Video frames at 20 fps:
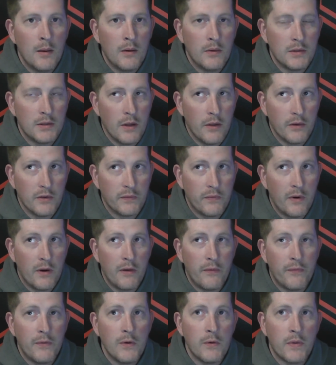So there's
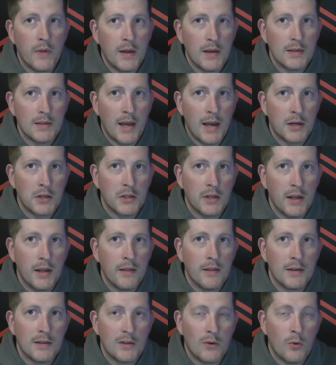very few things actually
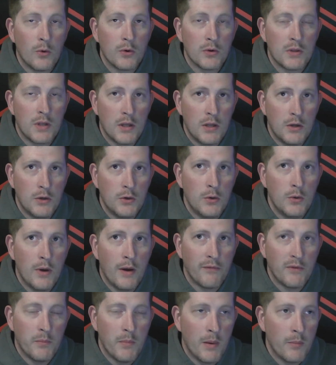in this course that you do
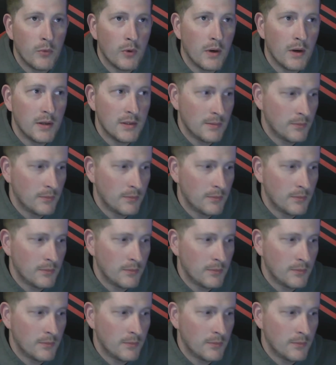have to memorize.